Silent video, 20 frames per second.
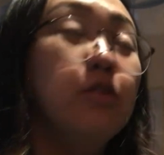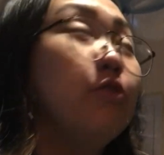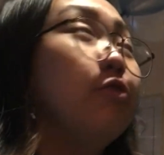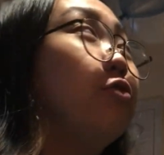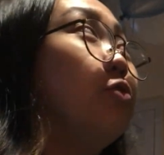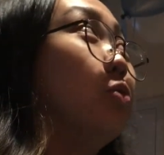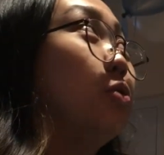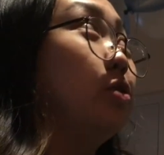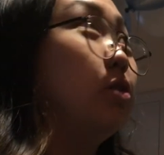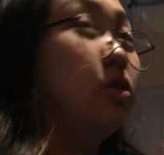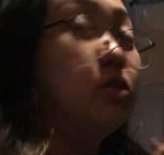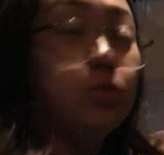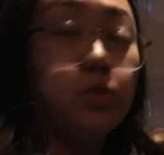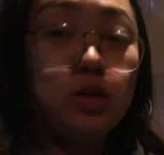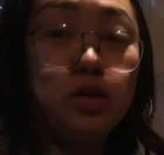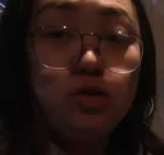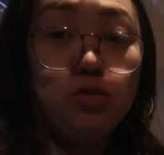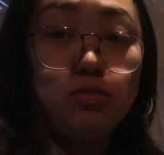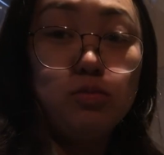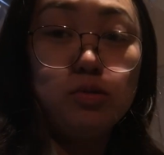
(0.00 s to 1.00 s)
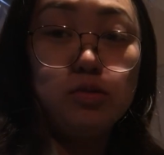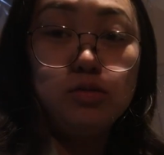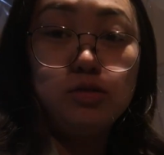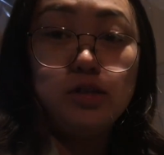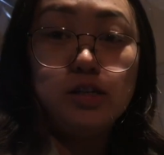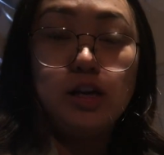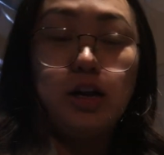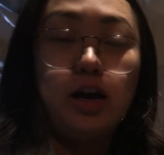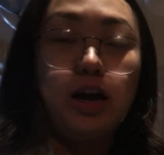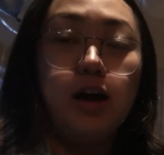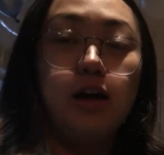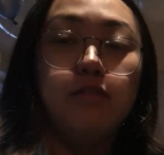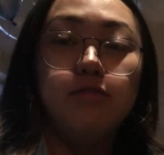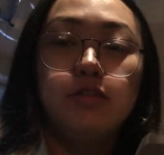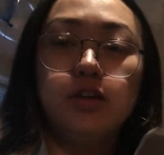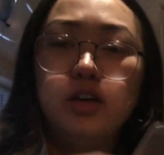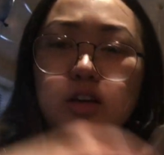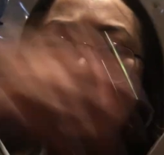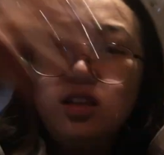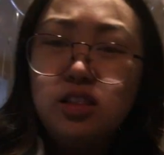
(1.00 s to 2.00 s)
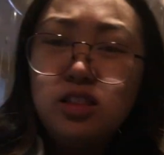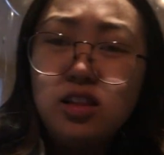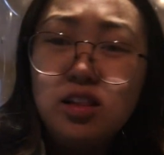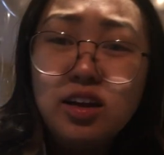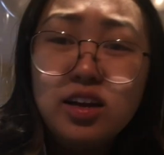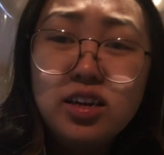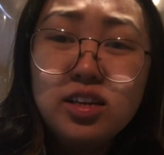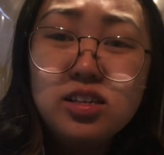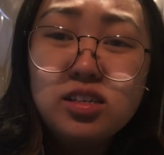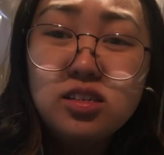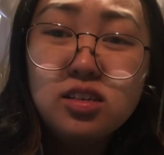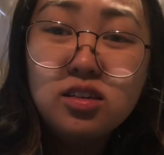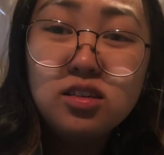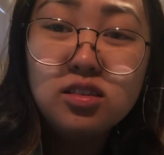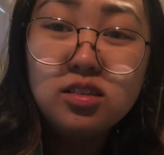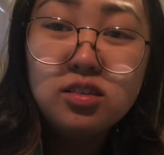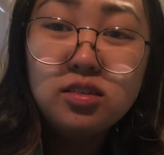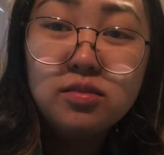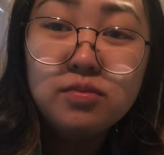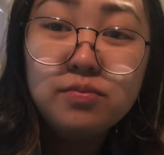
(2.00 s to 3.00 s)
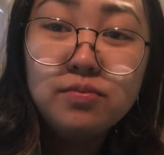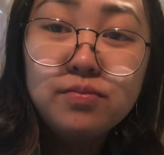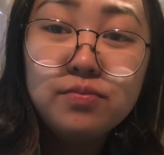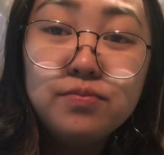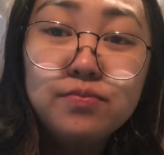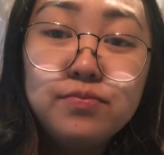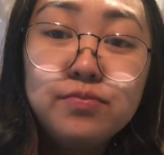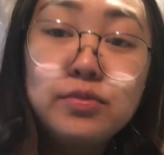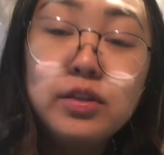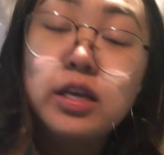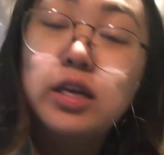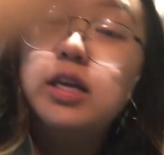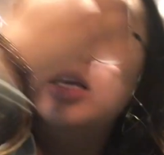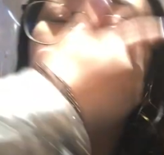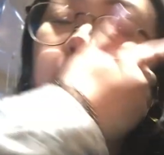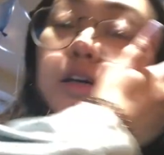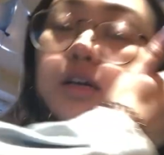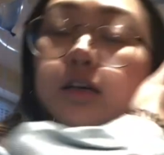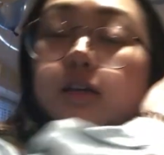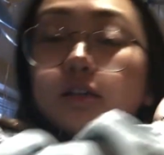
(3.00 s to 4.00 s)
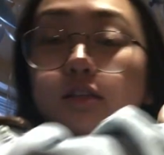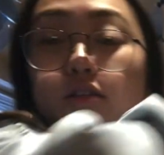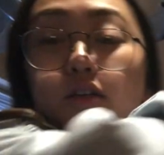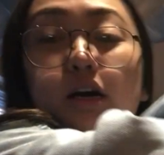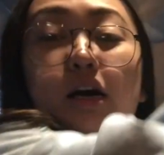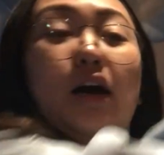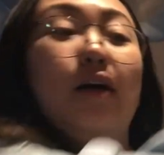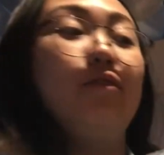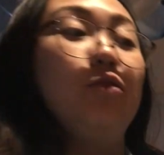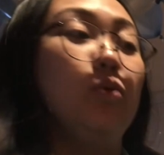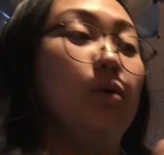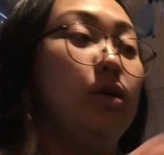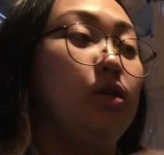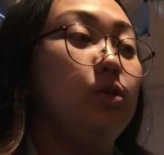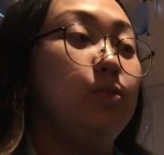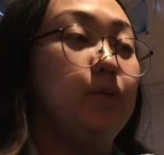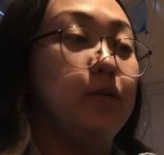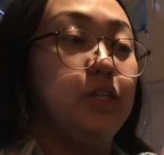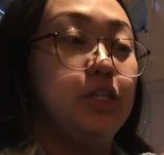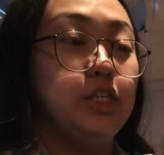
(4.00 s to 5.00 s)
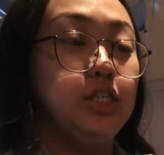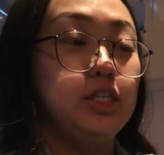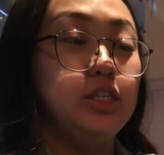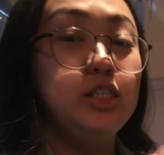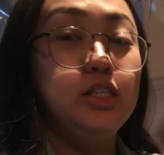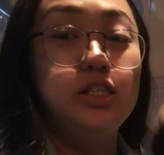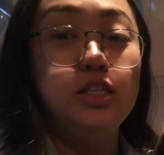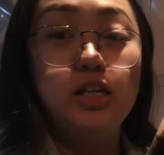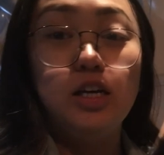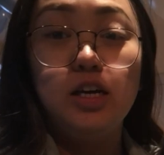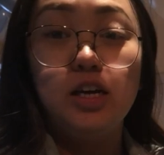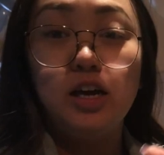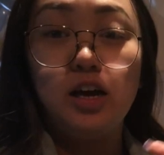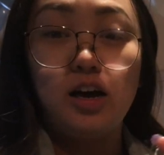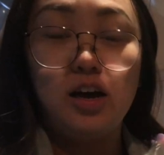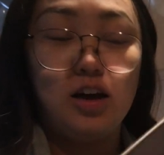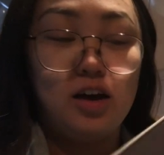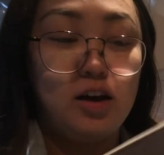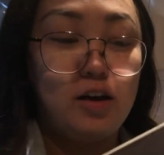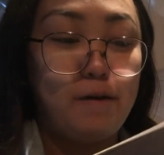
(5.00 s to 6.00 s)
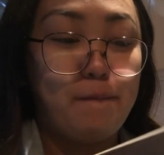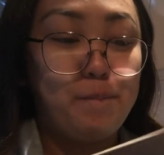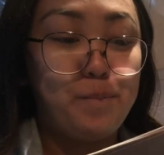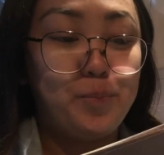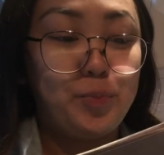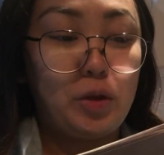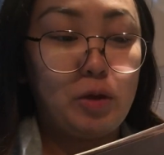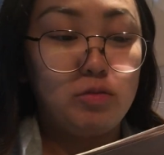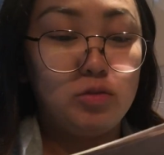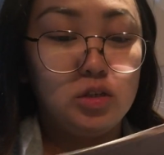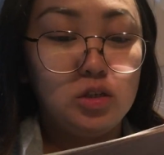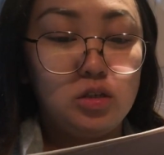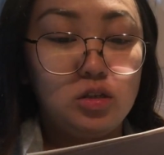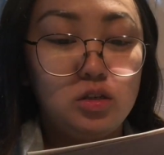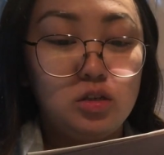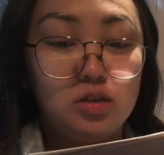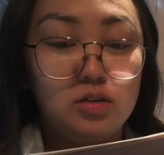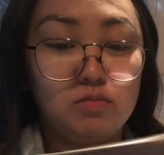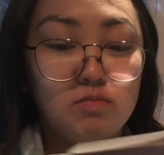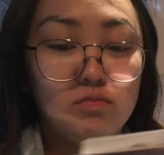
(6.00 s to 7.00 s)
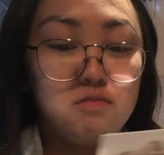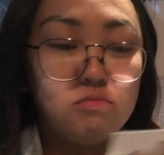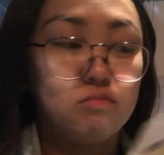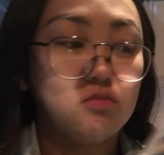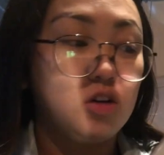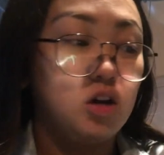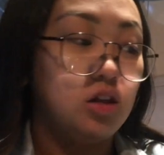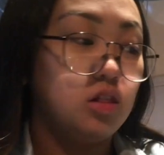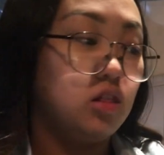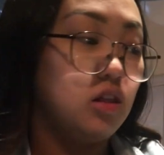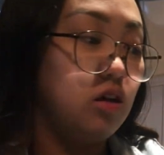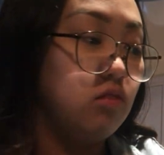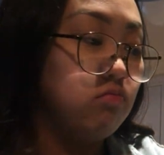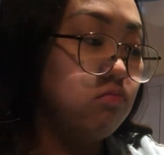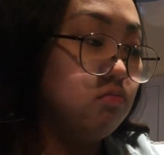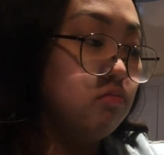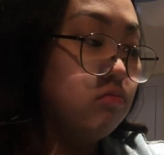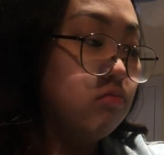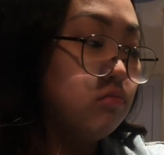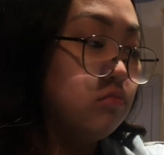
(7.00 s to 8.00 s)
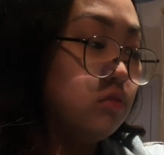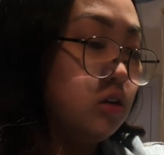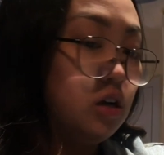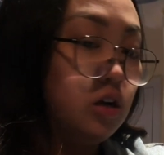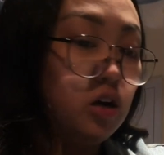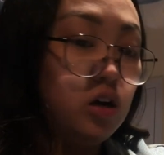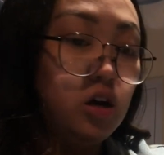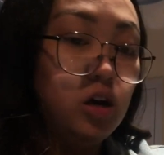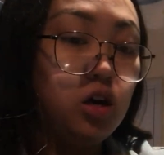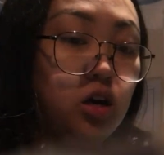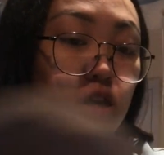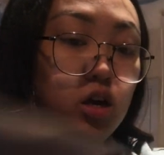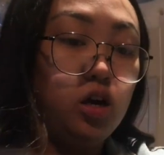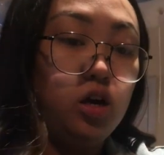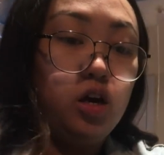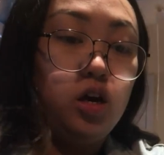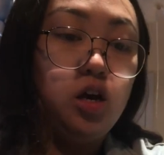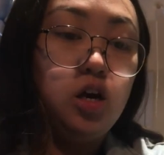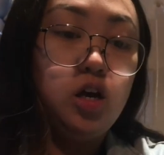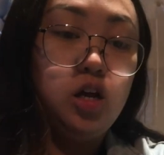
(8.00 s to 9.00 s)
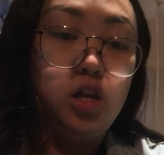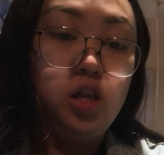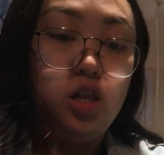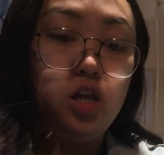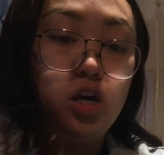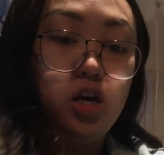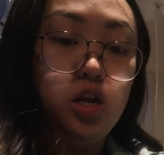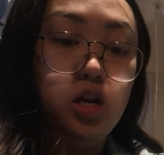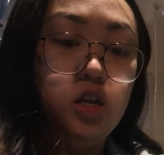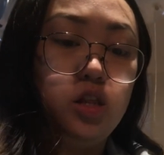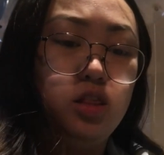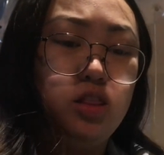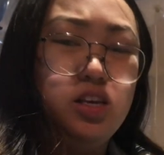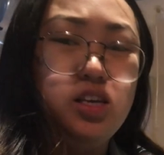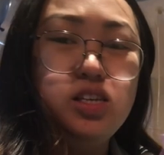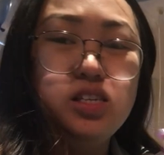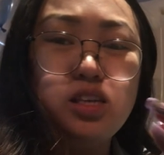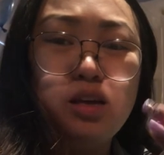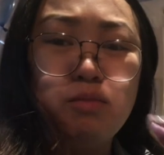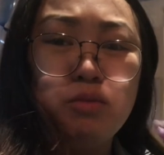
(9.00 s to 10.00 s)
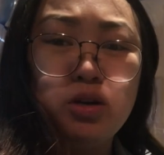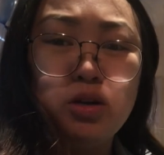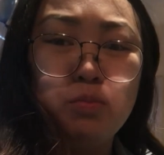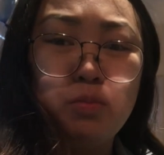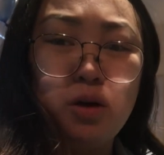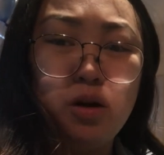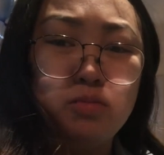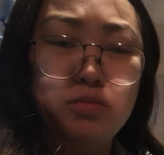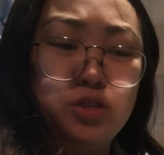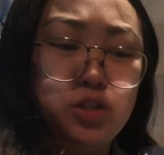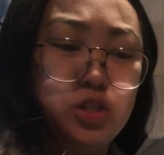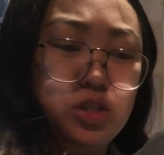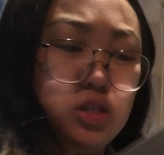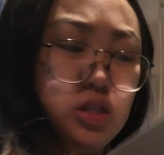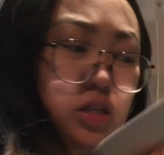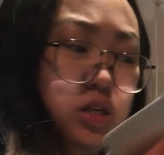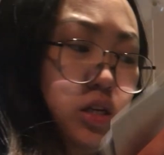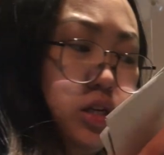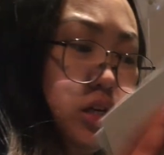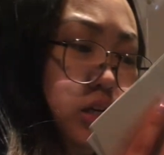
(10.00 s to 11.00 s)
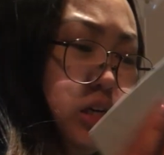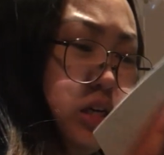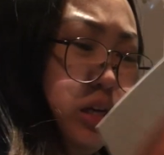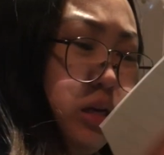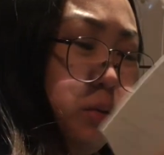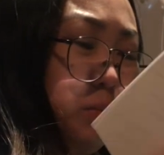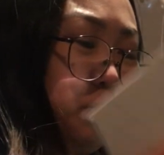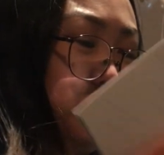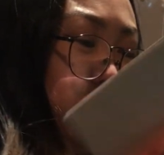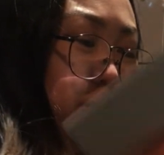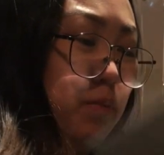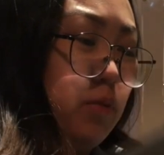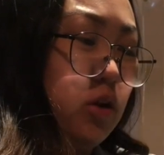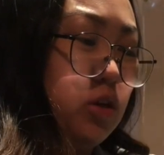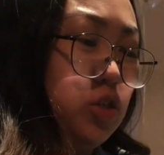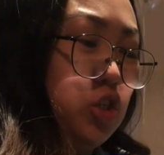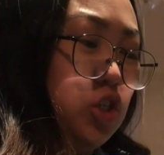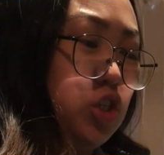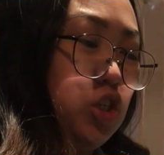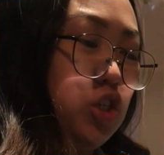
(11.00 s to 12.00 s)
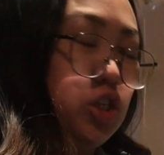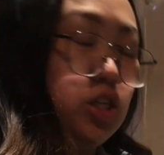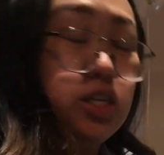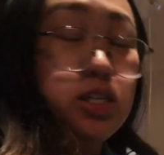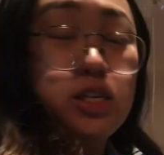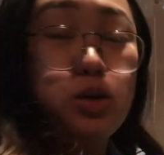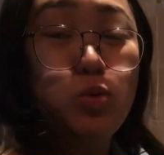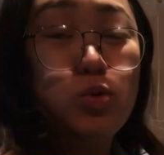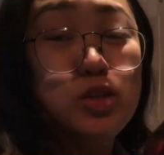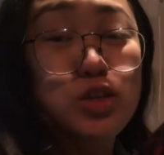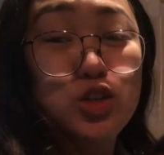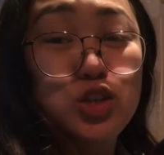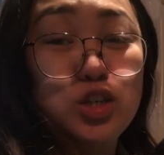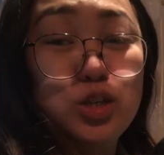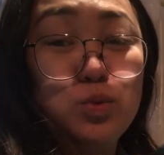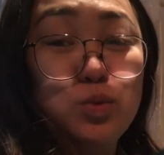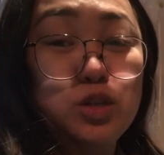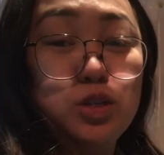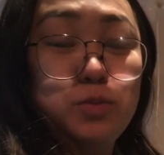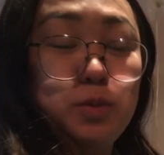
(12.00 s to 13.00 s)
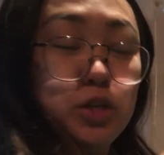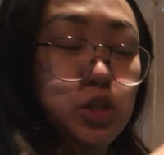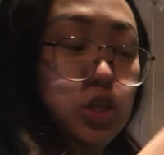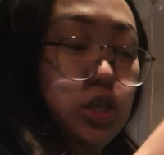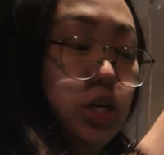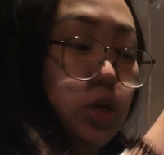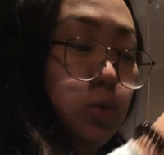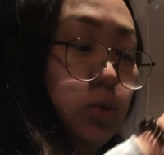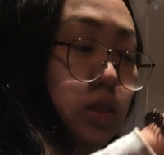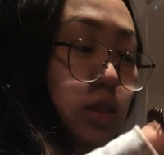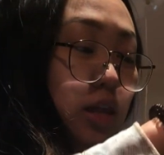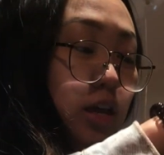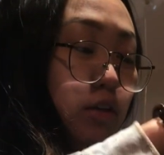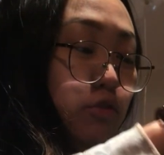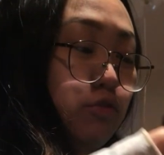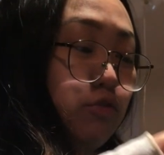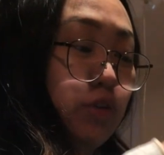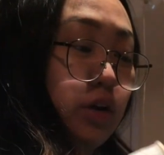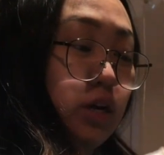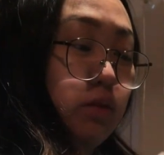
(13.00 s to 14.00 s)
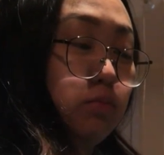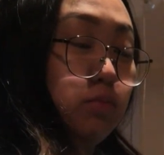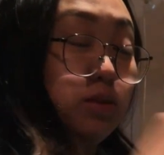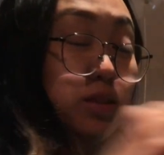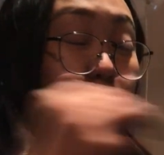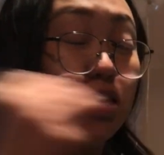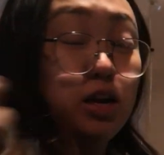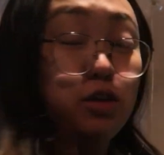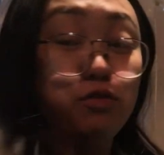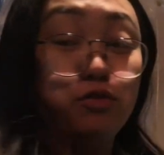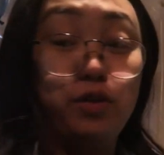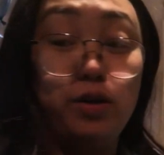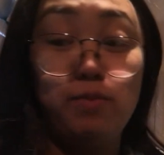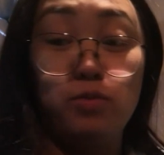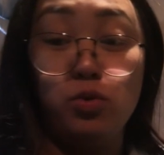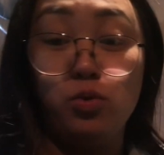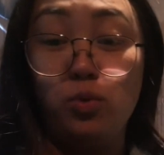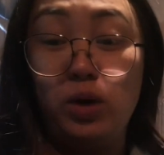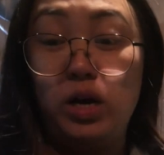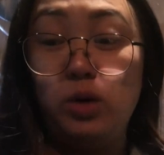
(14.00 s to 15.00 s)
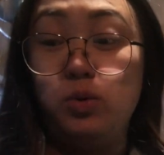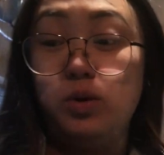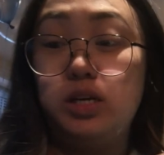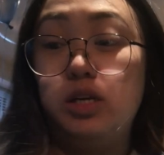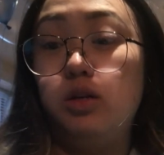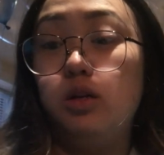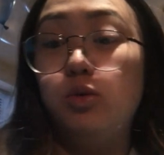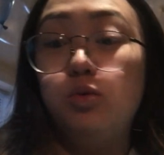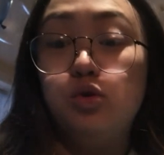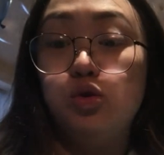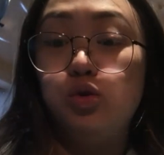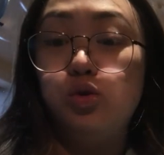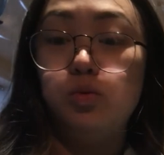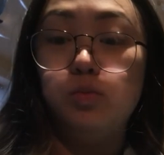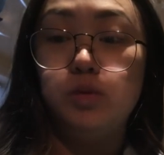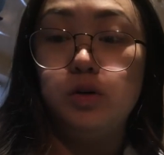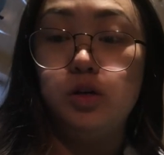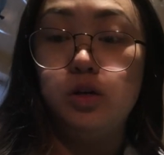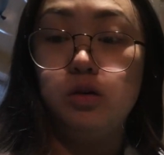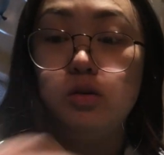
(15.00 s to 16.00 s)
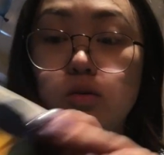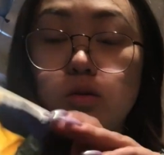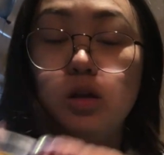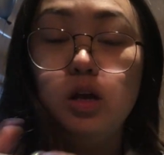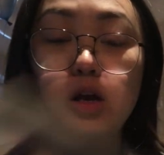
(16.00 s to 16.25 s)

for the 22 balloons that i have the lighting sucks so yeah i have 22 pictures um i'm just gonna cut them and then these i'm gonna probably just keep i'm not sure because i wasn't sure which picture he would like frame but then i framed the white one and it was super cute